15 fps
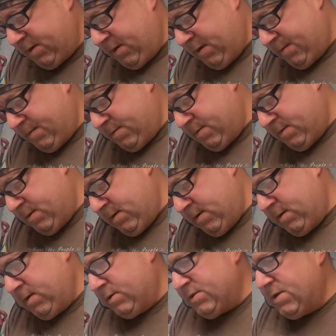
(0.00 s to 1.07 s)
cup on, it
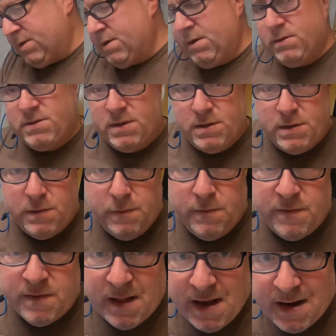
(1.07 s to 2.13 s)
tells you to use the 2
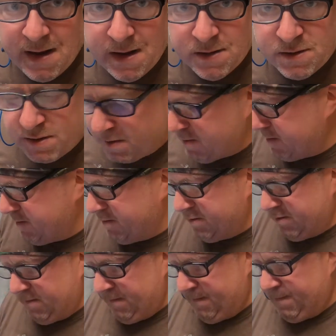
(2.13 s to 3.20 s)
flathead
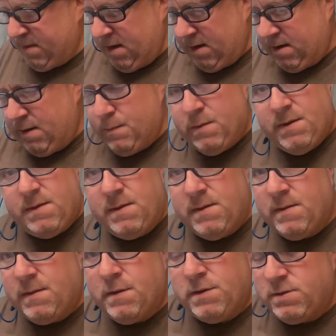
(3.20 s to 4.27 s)
screws that come with it.
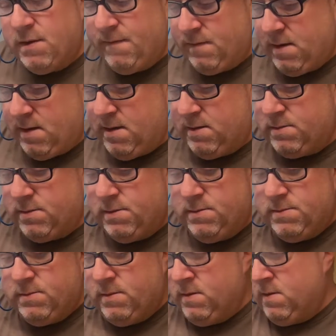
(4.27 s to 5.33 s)
There's no flathead screws.
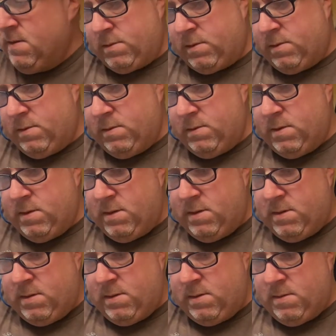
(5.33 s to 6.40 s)
Screw
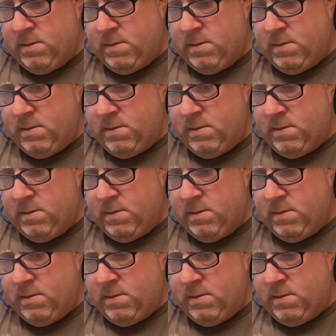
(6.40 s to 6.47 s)
in.